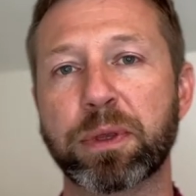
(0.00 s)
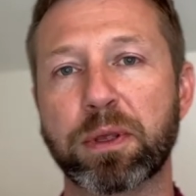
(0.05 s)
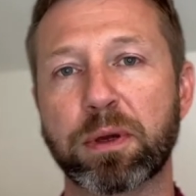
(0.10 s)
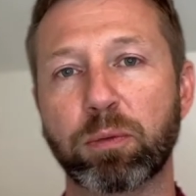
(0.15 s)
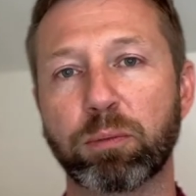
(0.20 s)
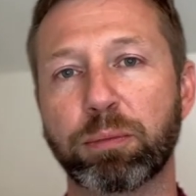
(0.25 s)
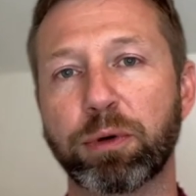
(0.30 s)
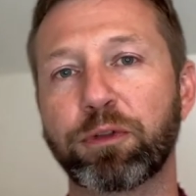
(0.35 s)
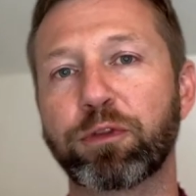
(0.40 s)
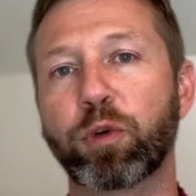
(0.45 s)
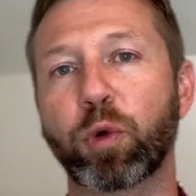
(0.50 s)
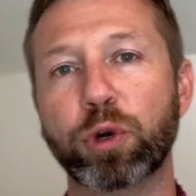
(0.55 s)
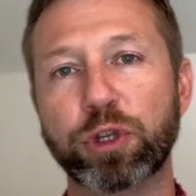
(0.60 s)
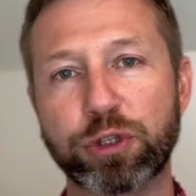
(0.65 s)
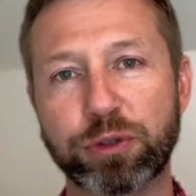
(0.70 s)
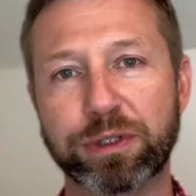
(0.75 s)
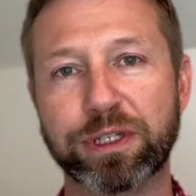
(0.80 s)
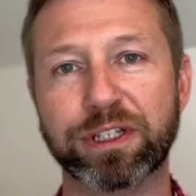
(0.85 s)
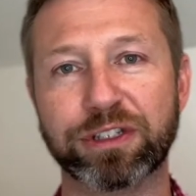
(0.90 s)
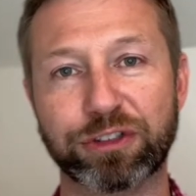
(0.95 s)
before
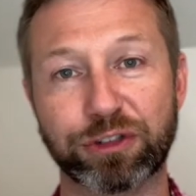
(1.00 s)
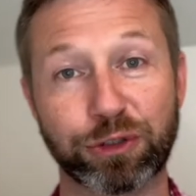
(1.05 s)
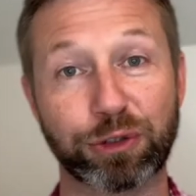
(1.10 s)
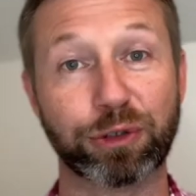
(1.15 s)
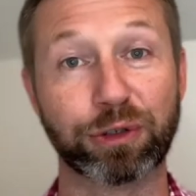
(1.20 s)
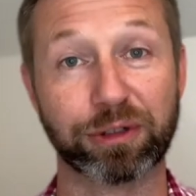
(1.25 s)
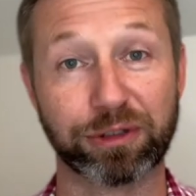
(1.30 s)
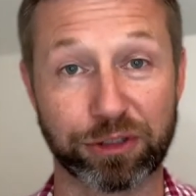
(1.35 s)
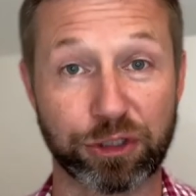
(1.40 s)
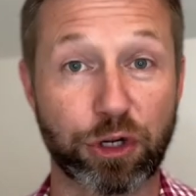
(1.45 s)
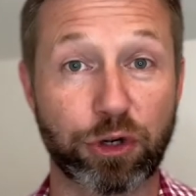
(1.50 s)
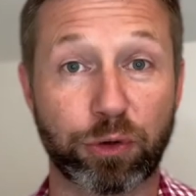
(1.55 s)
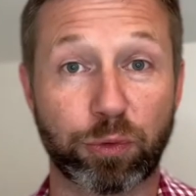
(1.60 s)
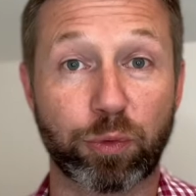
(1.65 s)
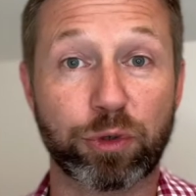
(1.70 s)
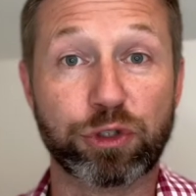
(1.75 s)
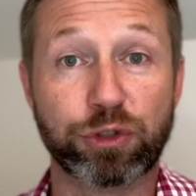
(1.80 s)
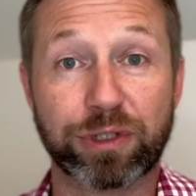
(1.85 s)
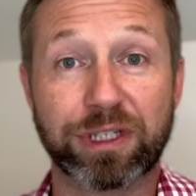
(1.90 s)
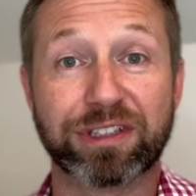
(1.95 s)
you get to your, you know,
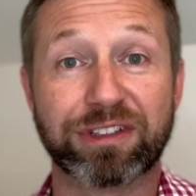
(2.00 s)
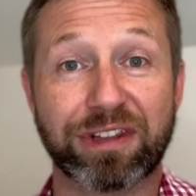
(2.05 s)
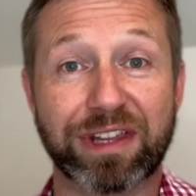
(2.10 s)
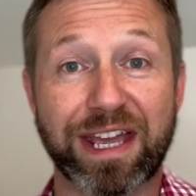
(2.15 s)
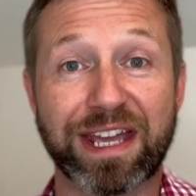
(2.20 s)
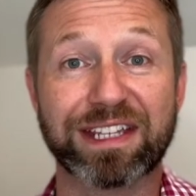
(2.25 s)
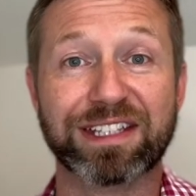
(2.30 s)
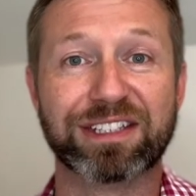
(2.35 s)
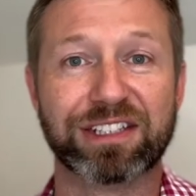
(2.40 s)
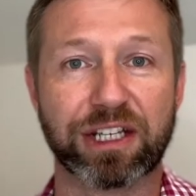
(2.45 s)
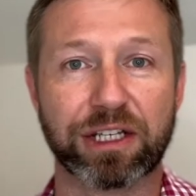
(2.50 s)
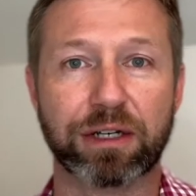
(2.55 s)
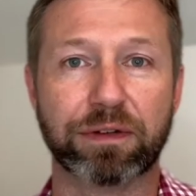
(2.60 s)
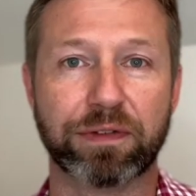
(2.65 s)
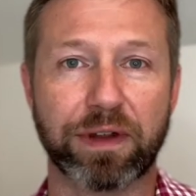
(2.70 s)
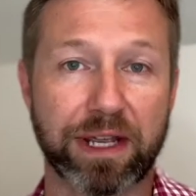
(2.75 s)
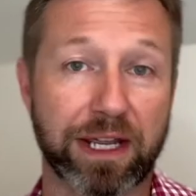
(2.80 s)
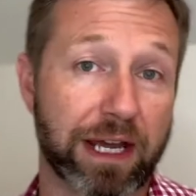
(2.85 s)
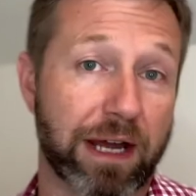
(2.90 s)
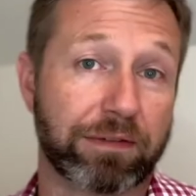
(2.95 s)
when you get to the end state of,
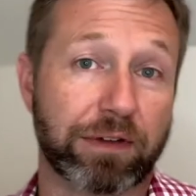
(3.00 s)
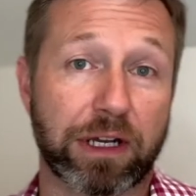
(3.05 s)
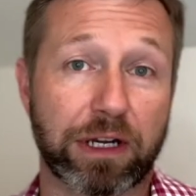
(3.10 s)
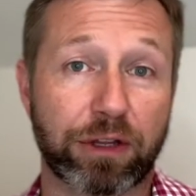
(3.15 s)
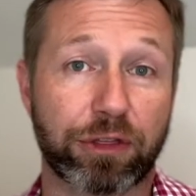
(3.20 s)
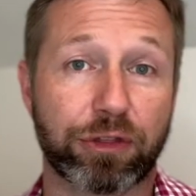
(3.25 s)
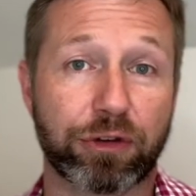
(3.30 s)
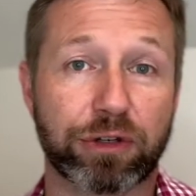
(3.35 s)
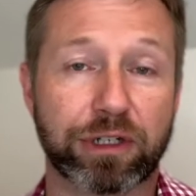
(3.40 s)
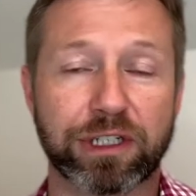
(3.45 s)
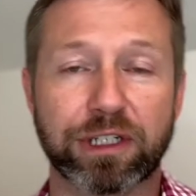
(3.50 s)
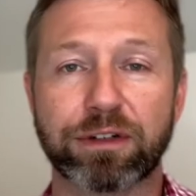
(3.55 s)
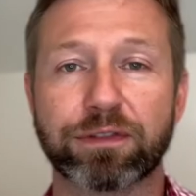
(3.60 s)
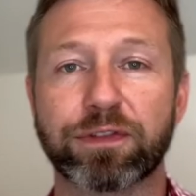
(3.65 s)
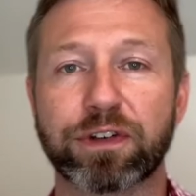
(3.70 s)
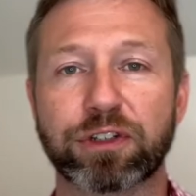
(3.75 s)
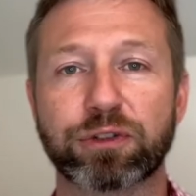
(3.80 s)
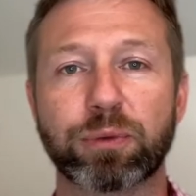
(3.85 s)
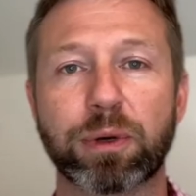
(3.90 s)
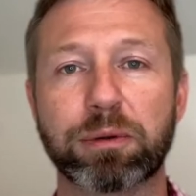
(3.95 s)
hey, I've got a thirty year
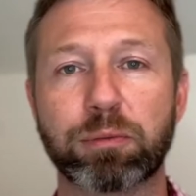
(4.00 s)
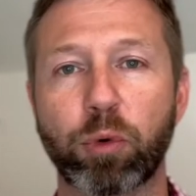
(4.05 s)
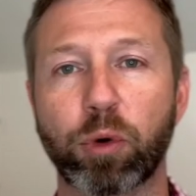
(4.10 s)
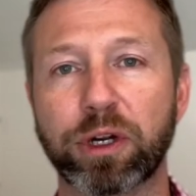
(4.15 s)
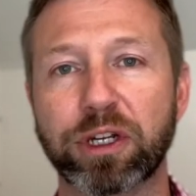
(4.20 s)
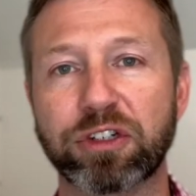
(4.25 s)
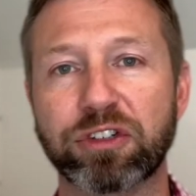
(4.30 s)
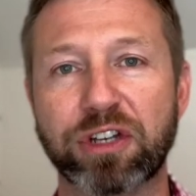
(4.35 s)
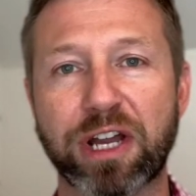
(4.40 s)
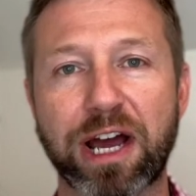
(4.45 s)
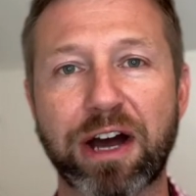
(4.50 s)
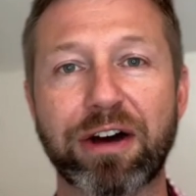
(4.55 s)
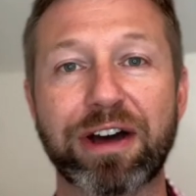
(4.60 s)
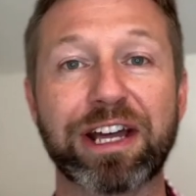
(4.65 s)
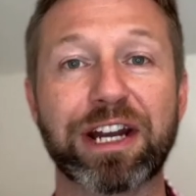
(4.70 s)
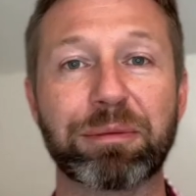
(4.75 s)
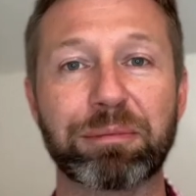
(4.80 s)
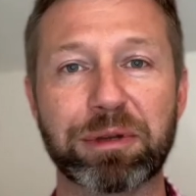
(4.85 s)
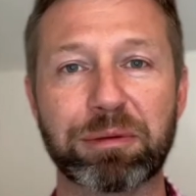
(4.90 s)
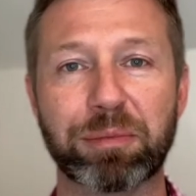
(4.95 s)
fixed rate mortgage now
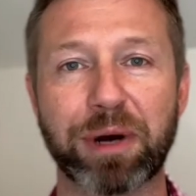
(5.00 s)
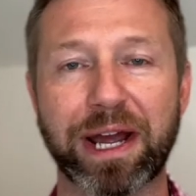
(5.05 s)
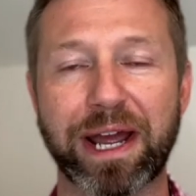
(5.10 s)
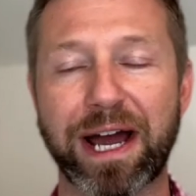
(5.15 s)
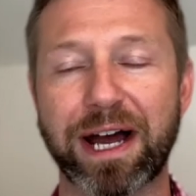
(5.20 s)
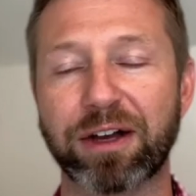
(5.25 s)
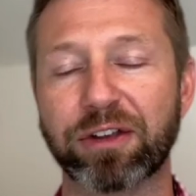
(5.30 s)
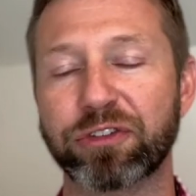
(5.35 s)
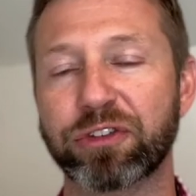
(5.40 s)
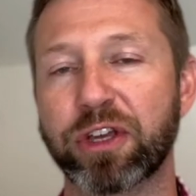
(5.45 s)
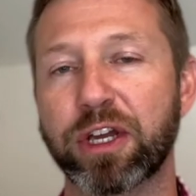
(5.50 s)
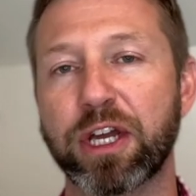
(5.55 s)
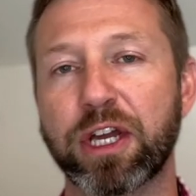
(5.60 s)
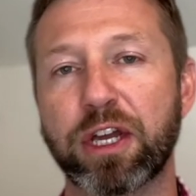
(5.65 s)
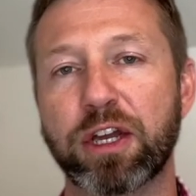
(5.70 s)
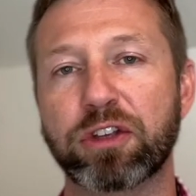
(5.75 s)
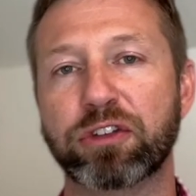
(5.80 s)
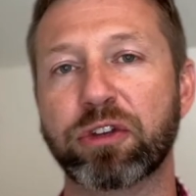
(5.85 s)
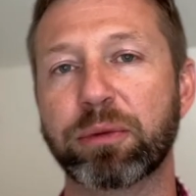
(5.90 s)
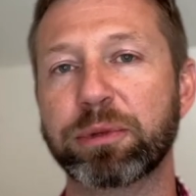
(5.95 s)
and I'm in my house.
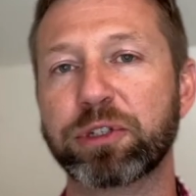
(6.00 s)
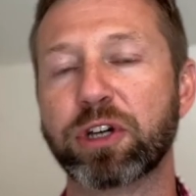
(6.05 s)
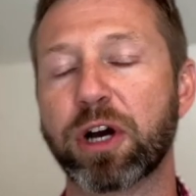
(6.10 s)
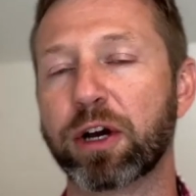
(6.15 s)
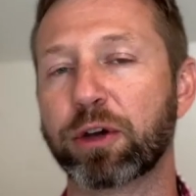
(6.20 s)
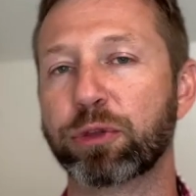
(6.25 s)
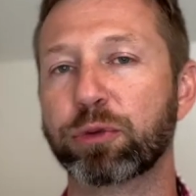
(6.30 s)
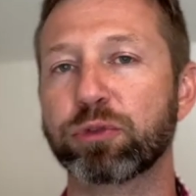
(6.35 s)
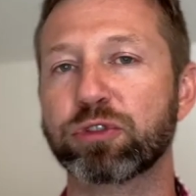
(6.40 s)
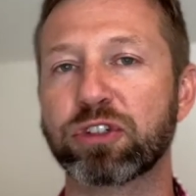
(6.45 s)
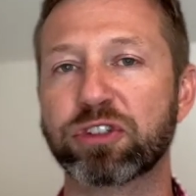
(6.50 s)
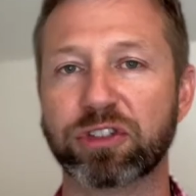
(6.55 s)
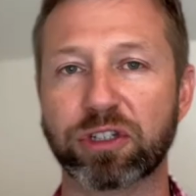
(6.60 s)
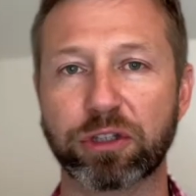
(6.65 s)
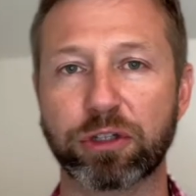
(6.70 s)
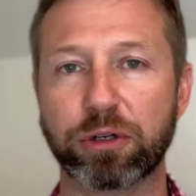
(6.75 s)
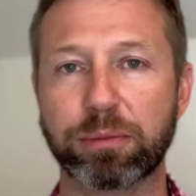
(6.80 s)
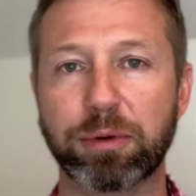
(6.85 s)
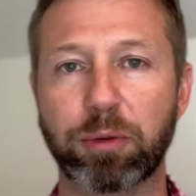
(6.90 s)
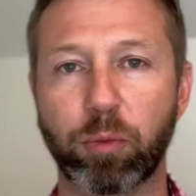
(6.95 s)
So let me talk through just a
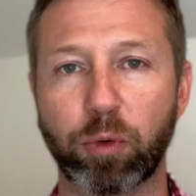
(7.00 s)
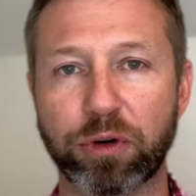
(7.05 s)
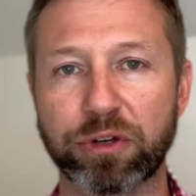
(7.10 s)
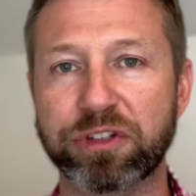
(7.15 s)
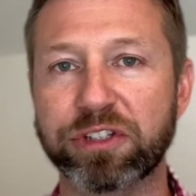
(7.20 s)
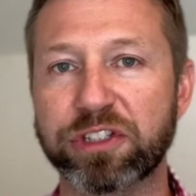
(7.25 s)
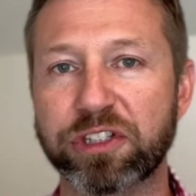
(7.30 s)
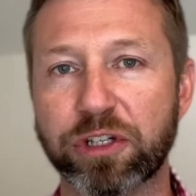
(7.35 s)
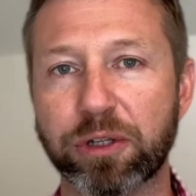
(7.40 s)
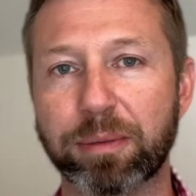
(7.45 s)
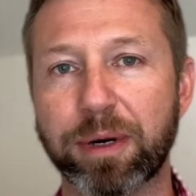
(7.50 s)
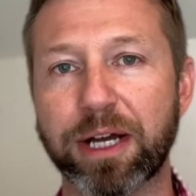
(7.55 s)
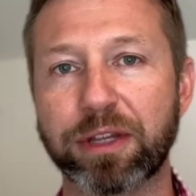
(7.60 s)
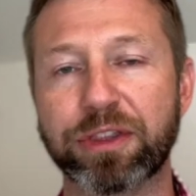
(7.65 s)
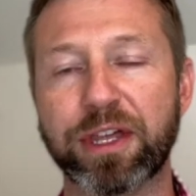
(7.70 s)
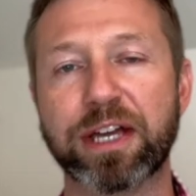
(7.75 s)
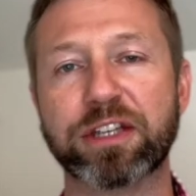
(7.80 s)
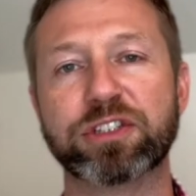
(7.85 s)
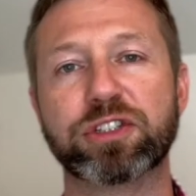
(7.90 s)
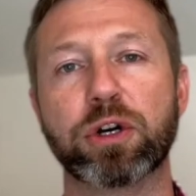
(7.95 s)
little bit more detail about
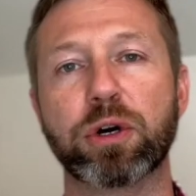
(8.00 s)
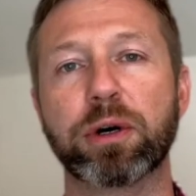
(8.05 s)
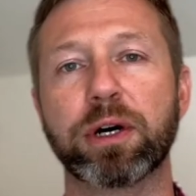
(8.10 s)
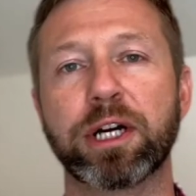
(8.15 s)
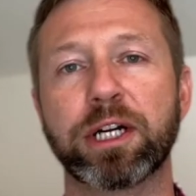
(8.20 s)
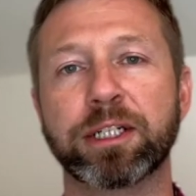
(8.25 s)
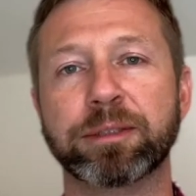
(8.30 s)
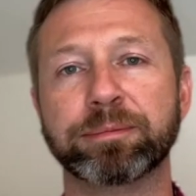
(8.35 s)
that. So